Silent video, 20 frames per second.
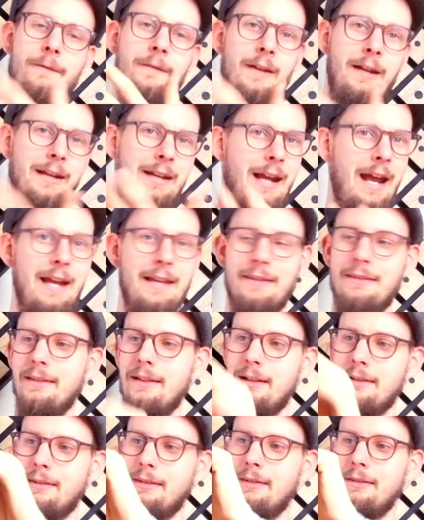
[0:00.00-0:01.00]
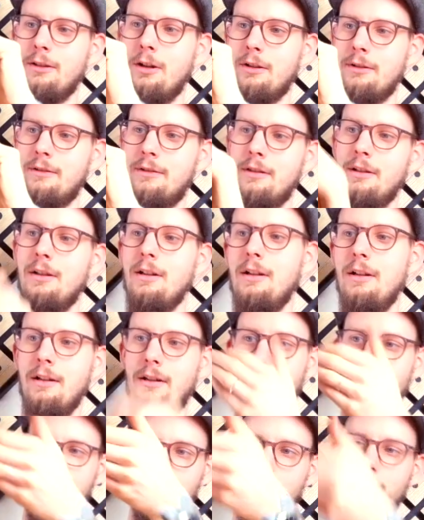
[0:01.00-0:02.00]
case it's not
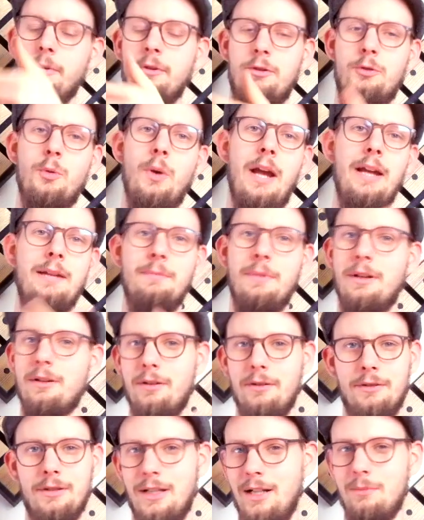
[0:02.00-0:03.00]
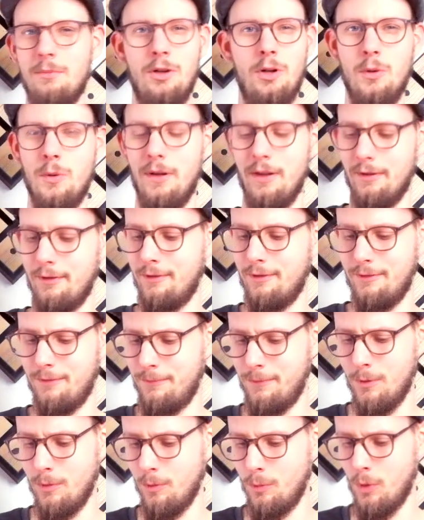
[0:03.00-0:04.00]
super straight, because I'm always,
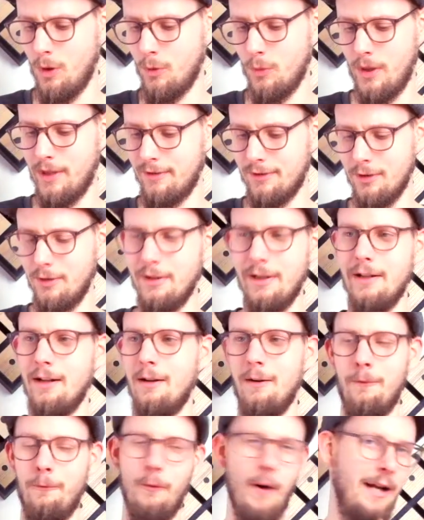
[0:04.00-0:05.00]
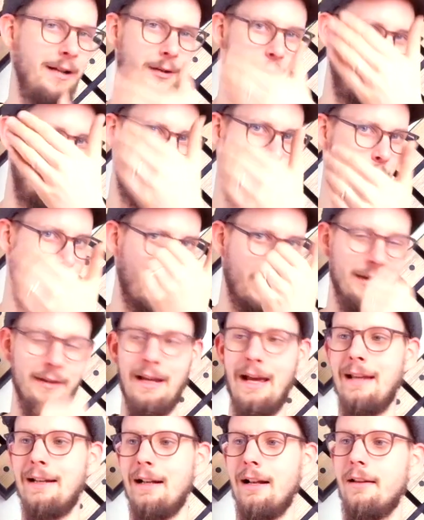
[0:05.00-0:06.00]
for one reason or another, afraid of crooked
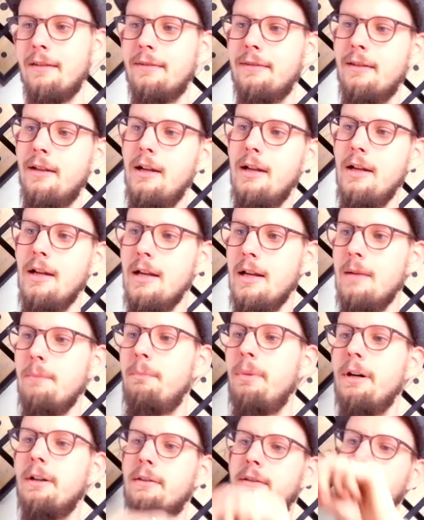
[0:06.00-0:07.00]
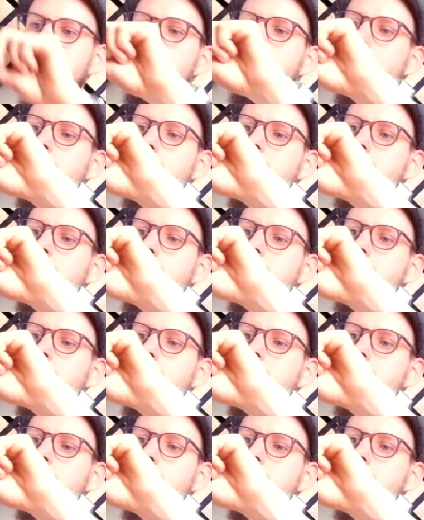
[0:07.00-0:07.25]
handles. But you